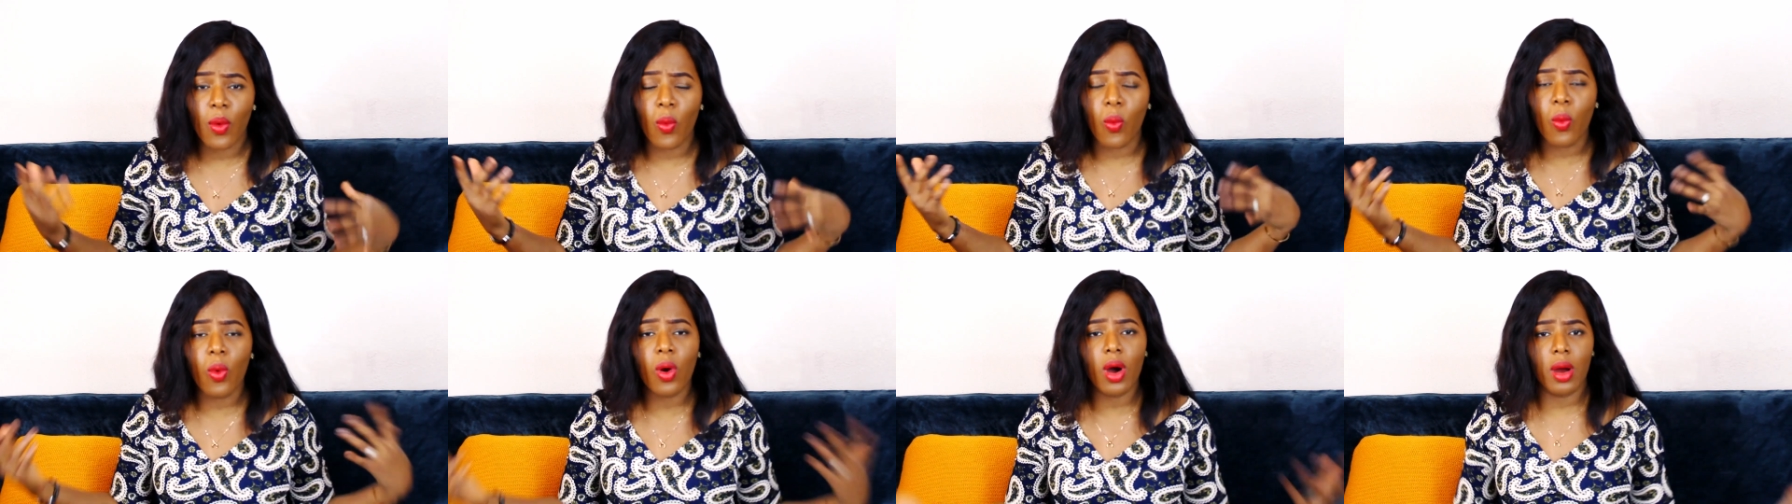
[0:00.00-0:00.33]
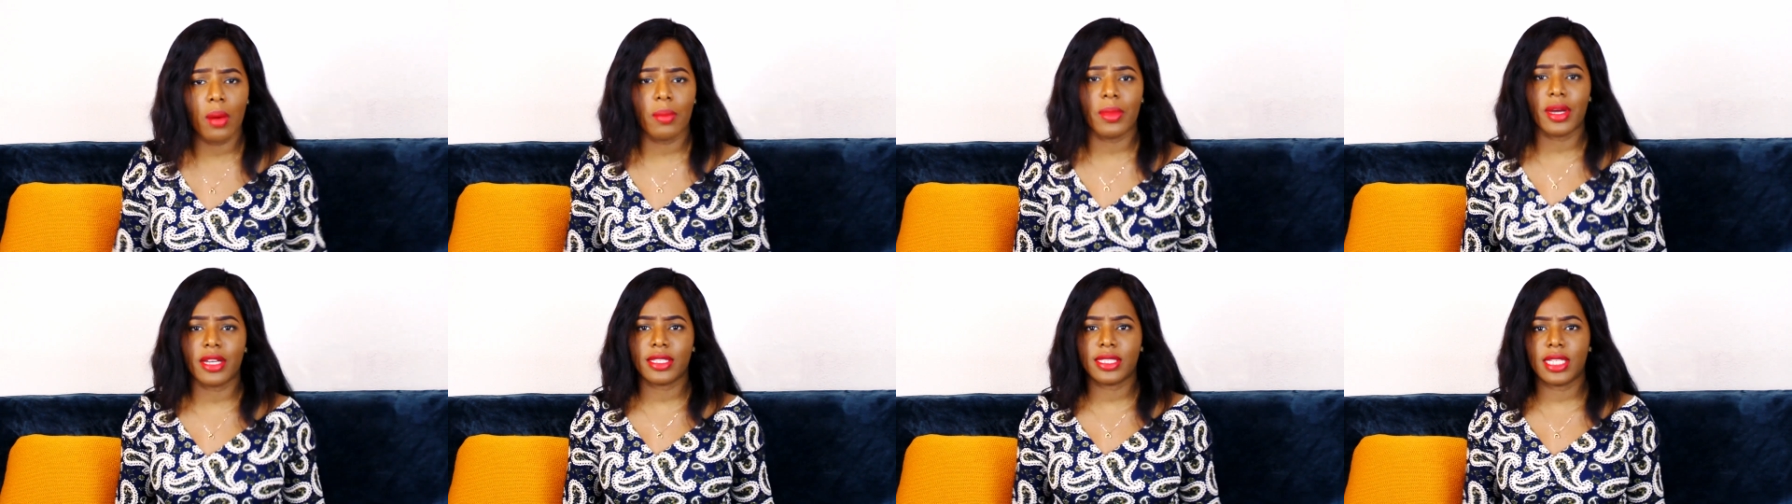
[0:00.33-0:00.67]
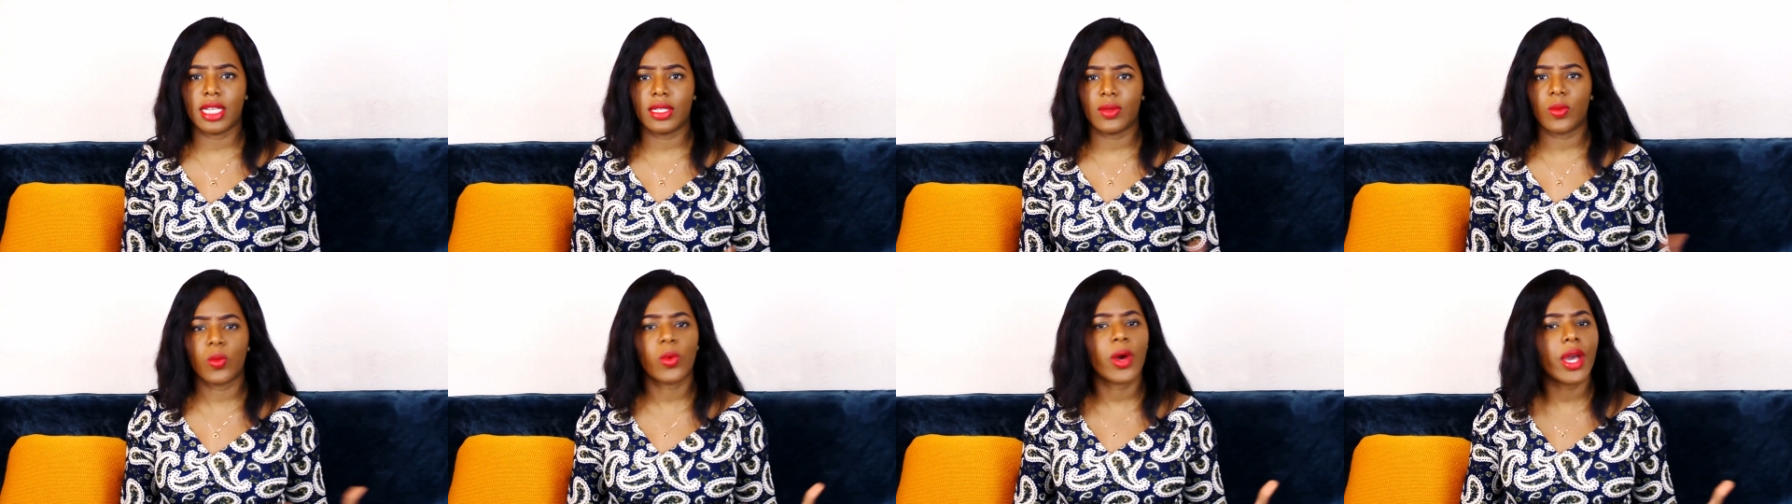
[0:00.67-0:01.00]
warmer
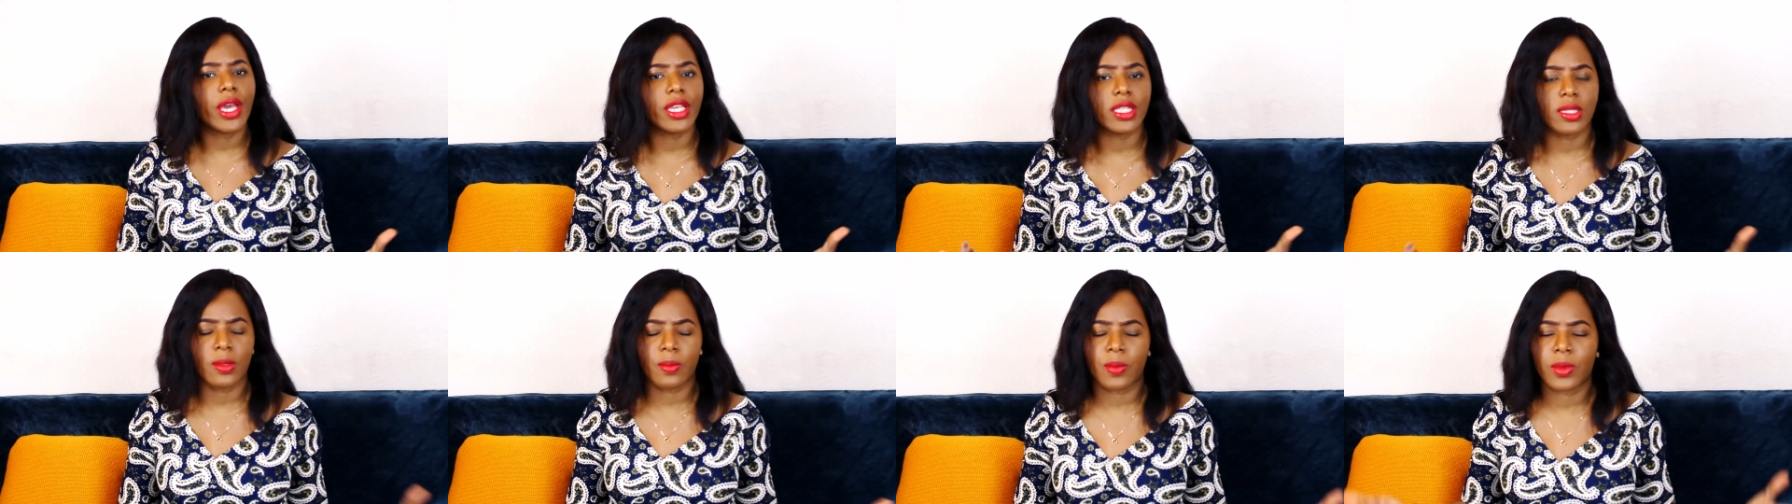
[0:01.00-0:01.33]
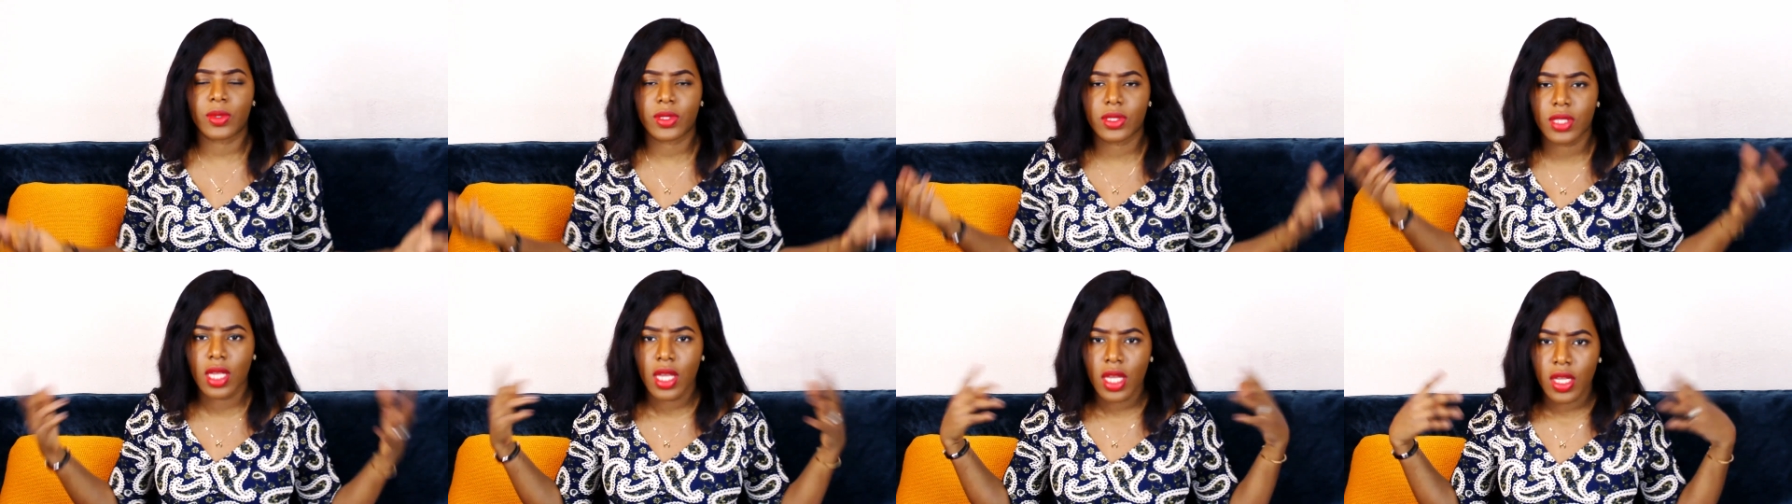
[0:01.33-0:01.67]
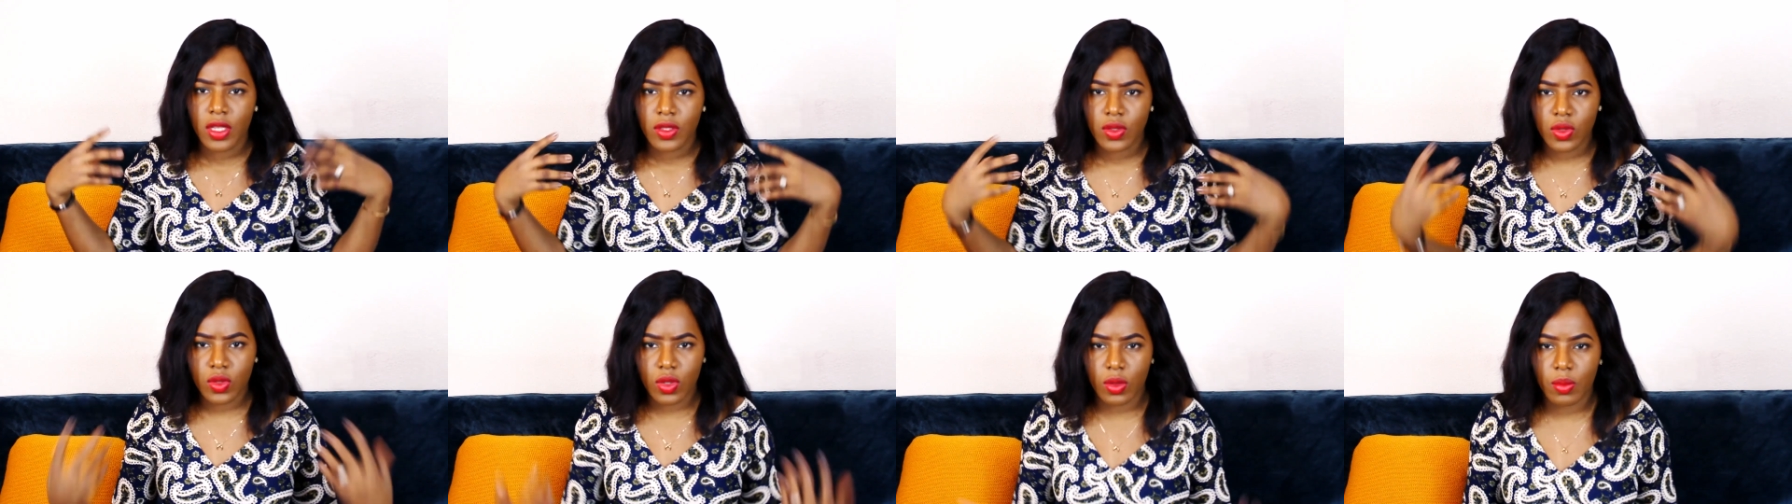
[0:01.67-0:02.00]
than what it's supposed
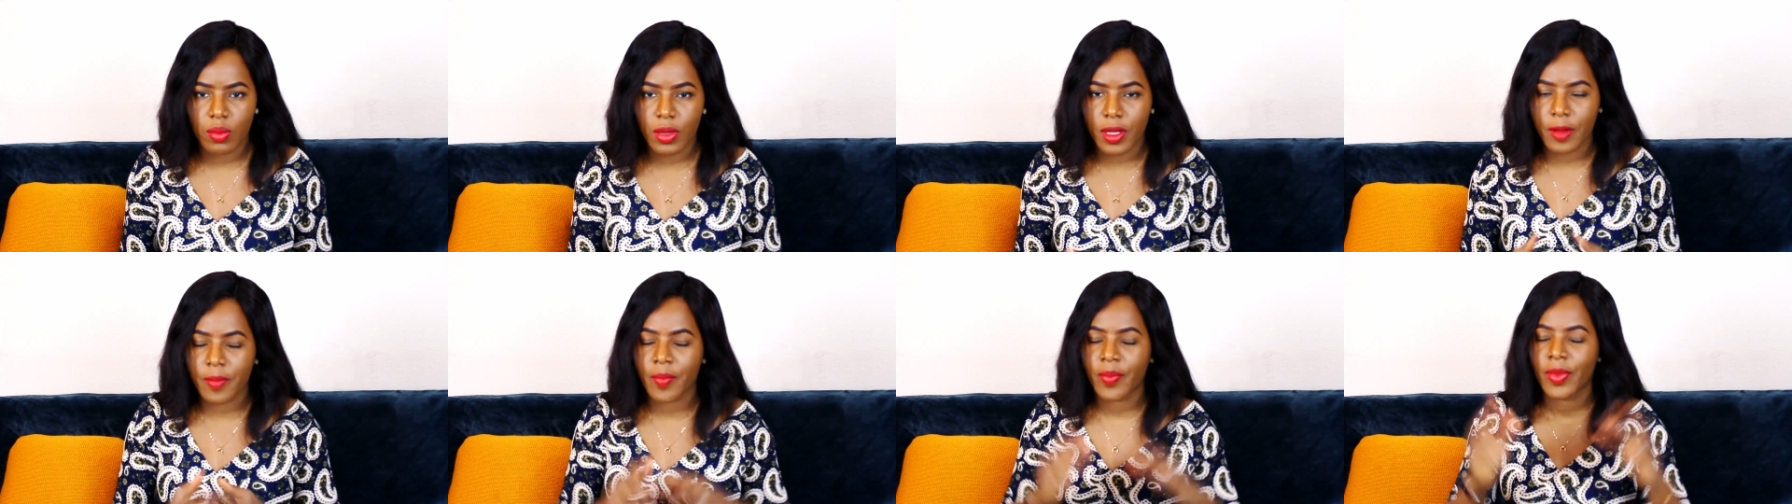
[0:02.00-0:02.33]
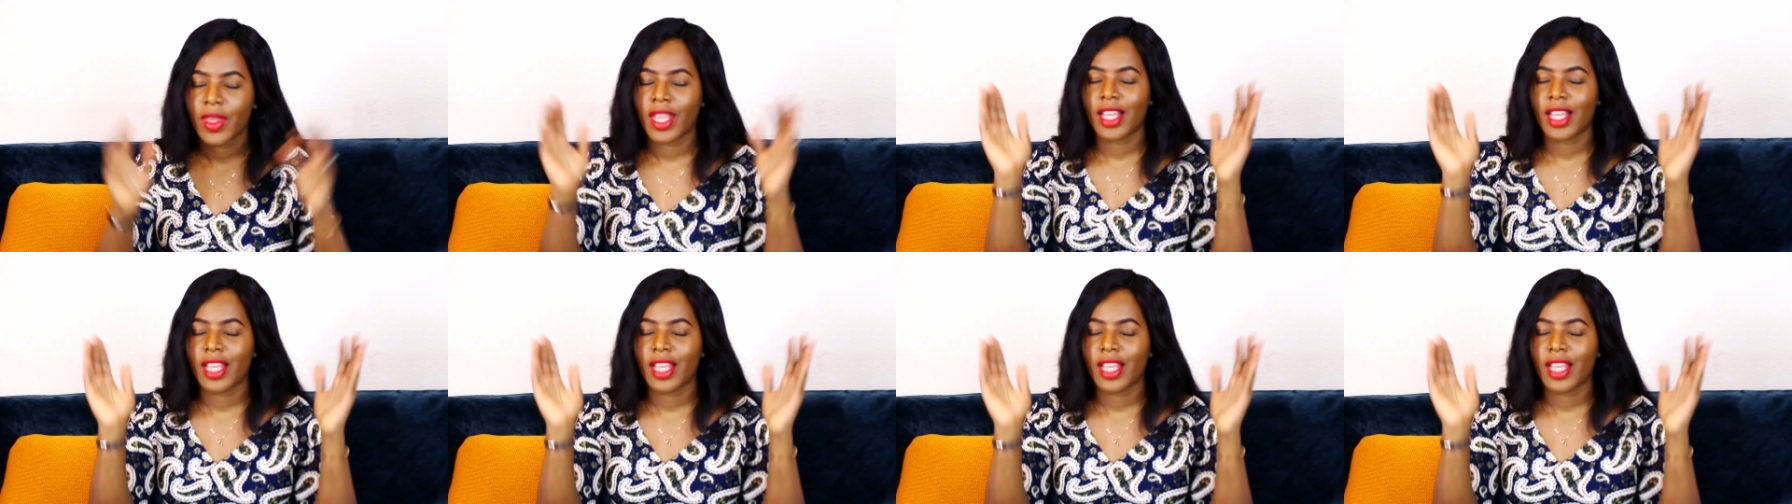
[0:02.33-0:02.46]
to be.